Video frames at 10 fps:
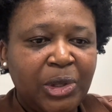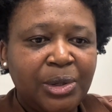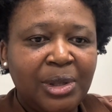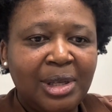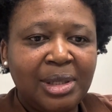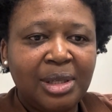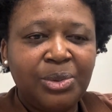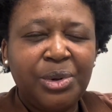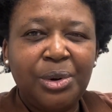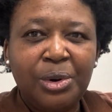So this
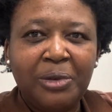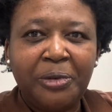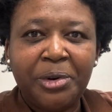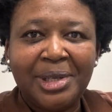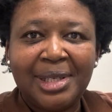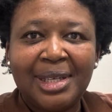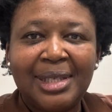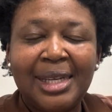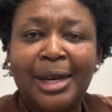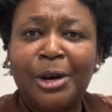would look, for
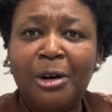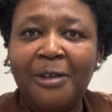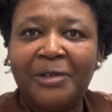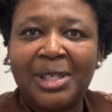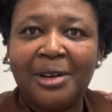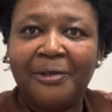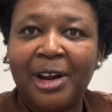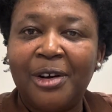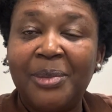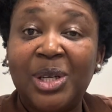instance, in an office
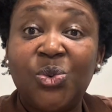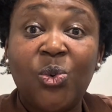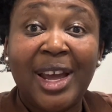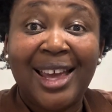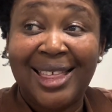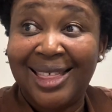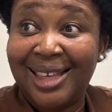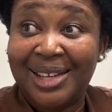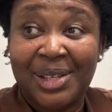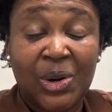environment where
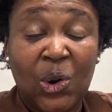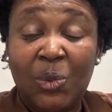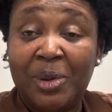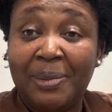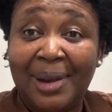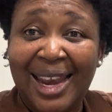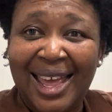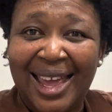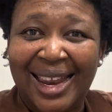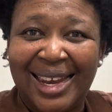there's an open
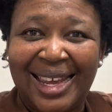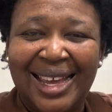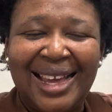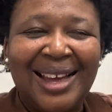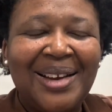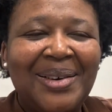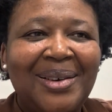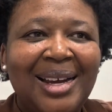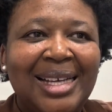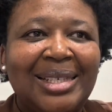plan,
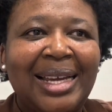right?